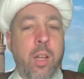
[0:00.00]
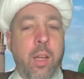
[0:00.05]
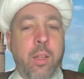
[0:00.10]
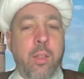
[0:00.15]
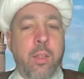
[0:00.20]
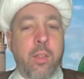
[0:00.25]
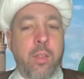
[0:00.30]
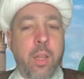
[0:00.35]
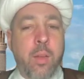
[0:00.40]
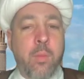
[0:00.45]

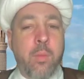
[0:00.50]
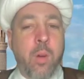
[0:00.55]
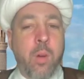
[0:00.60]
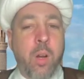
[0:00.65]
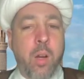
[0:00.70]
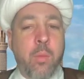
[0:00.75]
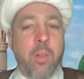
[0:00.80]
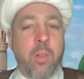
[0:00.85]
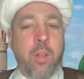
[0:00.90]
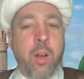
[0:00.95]
like Sayyid
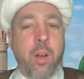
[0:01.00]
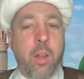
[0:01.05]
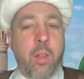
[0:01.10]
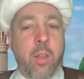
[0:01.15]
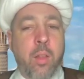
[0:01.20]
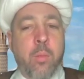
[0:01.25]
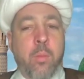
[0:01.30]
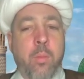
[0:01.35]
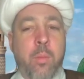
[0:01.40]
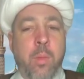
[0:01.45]
Muhammad
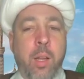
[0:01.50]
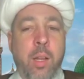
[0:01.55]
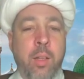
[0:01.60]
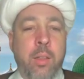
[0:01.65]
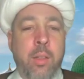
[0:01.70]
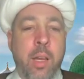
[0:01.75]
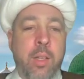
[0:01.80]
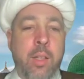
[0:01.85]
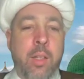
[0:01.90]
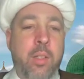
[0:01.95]
Qadhim
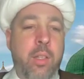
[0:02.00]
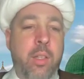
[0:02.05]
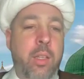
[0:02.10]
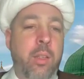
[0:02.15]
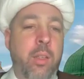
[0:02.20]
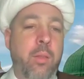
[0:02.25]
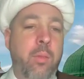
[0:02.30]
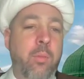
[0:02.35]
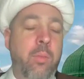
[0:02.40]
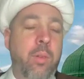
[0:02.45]

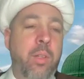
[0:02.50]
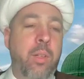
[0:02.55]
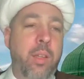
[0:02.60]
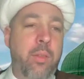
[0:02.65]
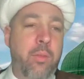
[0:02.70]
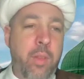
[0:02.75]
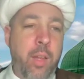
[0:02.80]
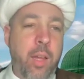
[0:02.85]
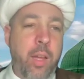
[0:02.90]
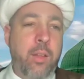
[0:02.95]
al-Yazdi,
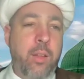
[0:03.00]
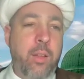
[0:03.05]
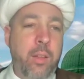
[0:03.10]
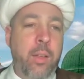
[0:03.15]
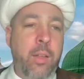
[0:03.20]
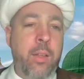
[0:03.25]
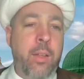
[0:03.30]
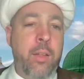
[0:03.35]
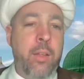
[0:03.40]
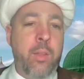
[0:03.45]
believe that
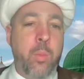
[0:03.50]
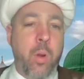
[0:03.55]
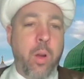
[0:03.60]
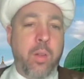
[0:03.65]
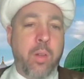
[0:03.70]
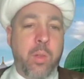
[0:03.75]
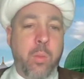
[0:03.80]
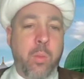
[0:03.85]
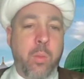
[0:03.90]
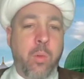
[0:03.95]
it is
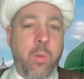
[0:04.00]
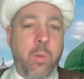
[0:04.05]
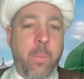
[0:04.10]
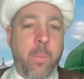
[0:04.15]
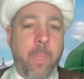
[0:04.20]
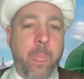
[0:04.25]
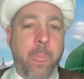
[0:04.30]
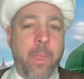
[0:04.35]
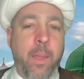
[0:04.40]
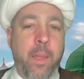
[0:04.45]
possible,
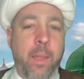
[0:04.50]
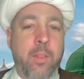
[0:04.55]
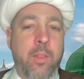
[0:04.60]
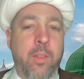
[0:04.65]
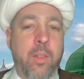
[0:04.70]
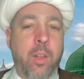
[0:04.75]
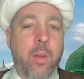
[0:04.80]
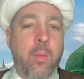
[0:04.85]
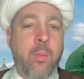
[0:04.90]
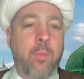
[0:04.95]
and
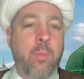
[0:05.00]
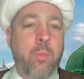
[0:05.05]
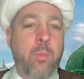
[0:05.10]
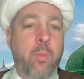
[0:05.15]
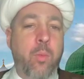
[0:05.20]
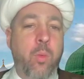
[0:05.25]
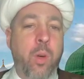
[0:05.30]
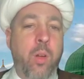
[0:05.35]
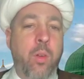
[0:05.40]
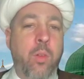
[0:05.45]
some
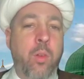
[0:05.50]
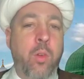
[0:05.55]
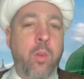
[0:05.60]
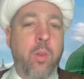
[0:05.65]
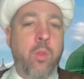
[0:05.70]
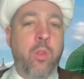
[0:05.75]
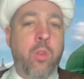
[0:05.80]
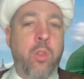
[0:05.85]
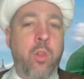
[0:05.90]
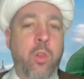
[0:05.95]

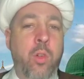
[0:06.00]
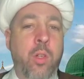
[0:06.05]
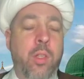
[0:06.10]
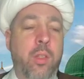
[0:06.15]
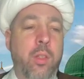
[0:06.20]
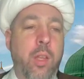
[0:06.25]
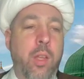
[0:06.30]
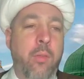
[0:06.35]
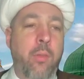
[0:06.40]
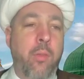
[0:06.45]
well-known
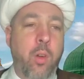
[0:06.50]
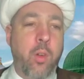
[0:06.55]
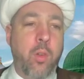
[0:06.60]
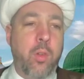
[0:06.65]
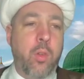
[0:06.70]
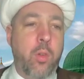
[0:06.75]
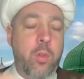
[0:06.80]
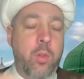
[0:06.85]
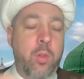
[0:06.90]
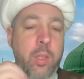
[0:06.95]
jurists have
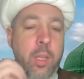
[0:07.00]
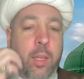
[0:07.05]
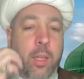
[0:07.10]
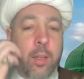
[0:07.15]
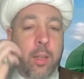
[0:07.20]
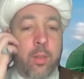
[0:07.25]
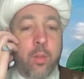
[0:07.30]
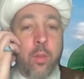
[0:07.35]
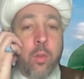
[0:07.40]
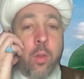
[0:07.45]
also
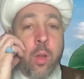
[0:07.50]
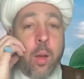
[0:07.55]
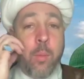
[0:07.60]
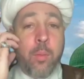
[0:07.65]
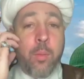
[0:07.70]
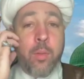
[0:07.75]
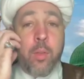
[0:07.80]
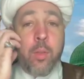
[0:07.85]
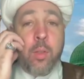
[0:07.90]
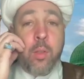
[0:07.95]
stated to the
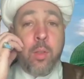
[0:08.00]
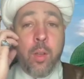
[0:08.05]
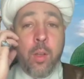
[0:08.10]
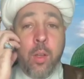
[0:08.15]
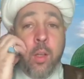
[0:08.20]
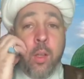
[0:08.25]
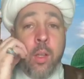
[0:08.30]
opposite.